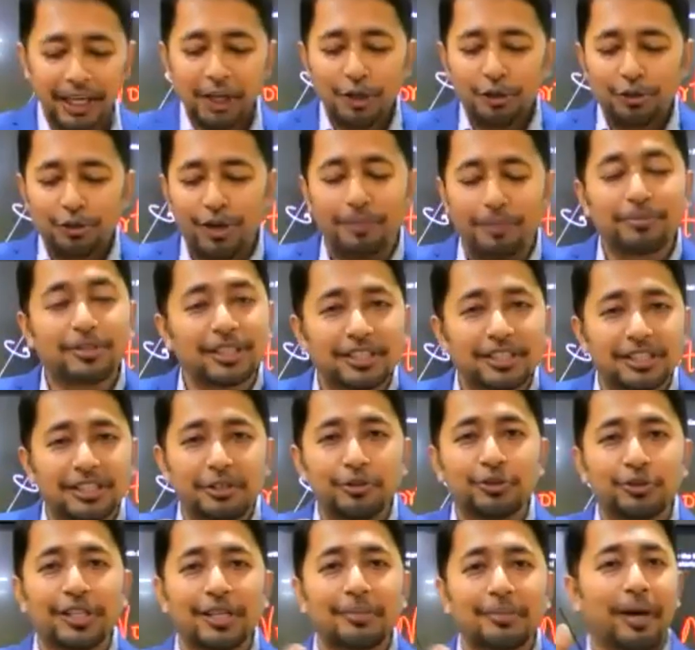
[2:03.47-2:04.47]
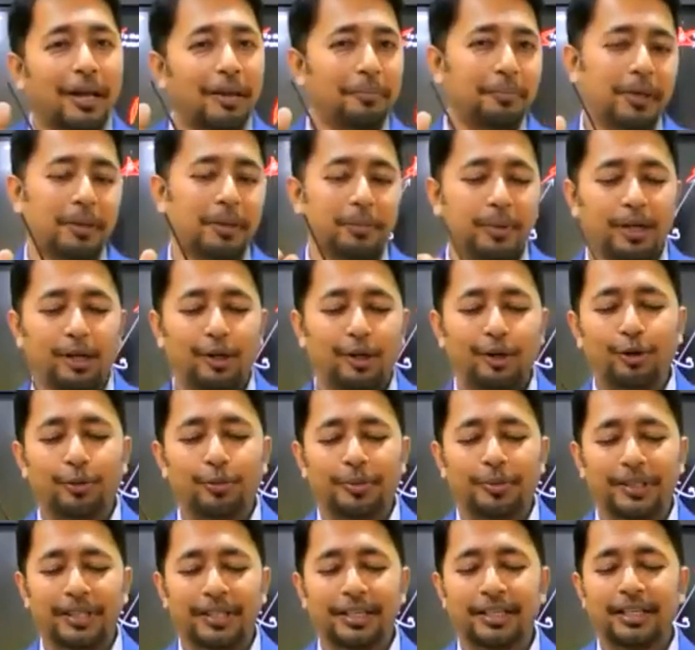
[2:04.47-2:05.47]
So I'm just using my baby
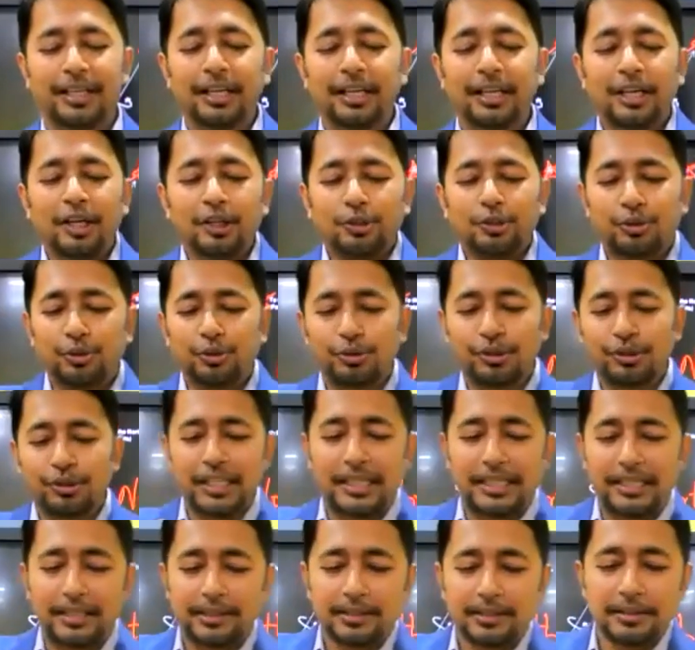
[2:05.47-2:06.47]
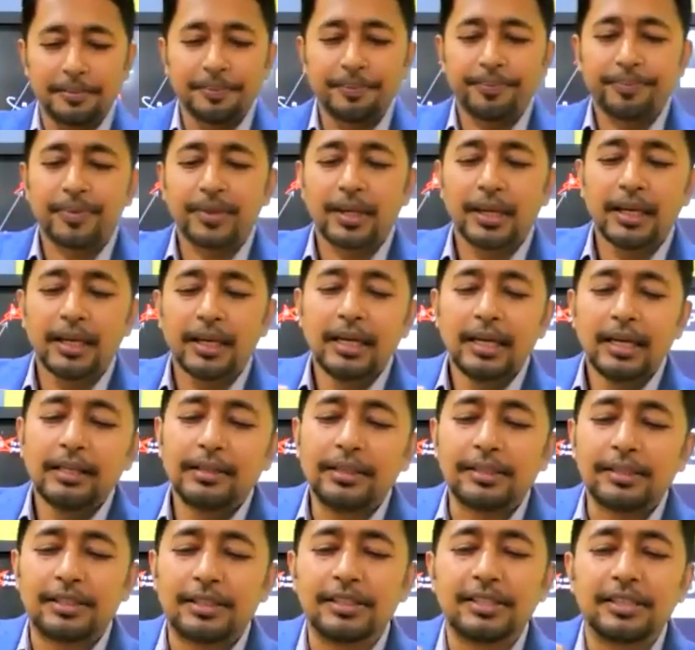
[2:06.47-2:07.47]
globe here. So see here.
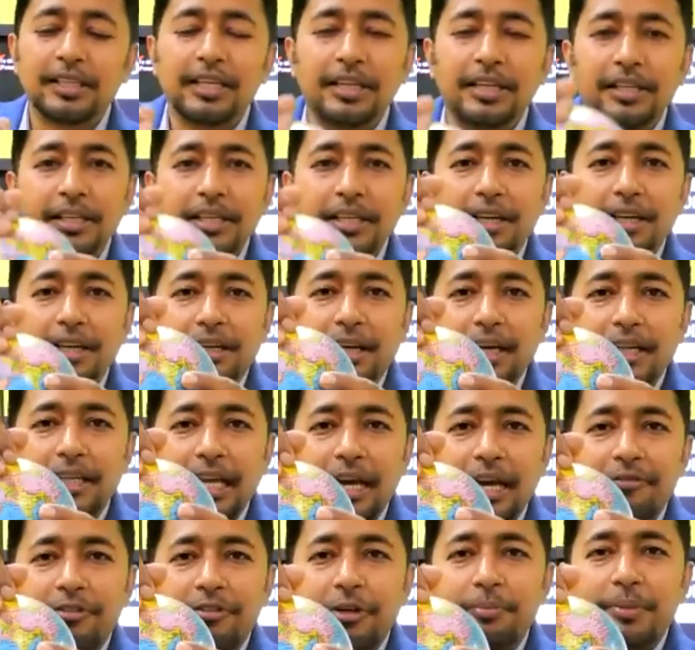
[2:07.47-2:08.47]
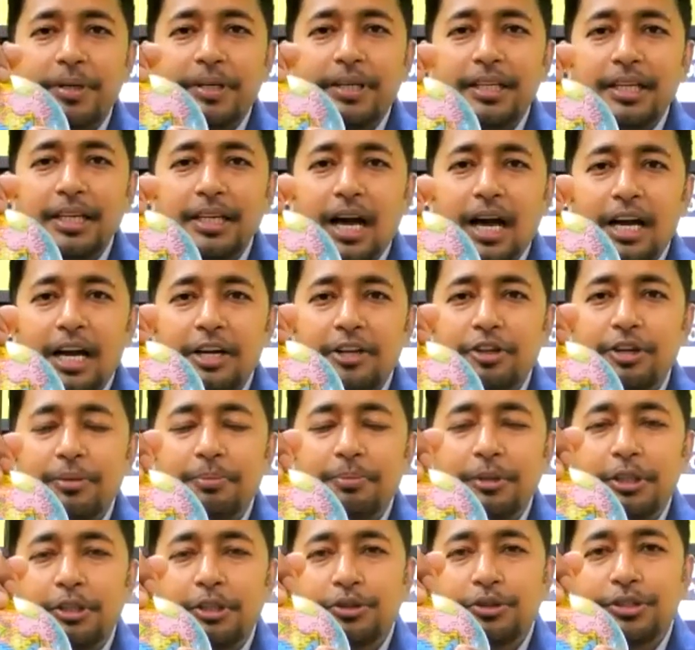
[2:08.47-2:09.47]
This is India, right? Everybody, are you
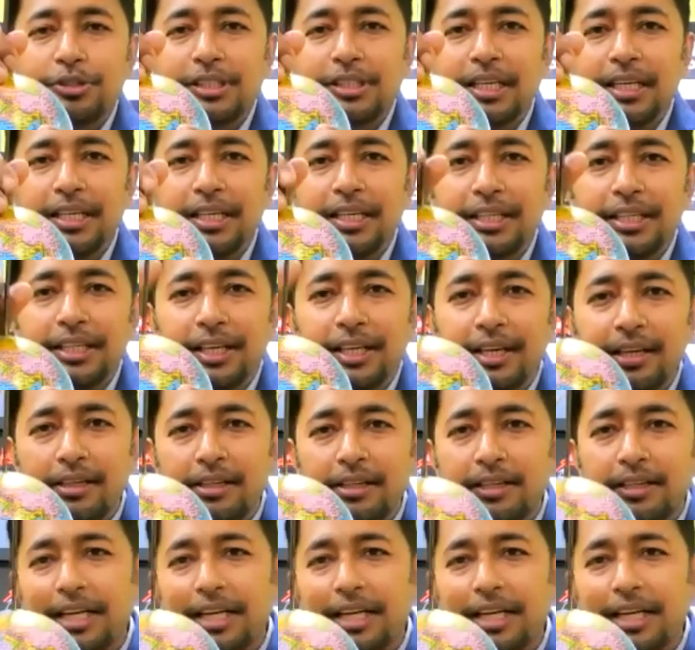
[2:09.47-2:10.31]
able to see India?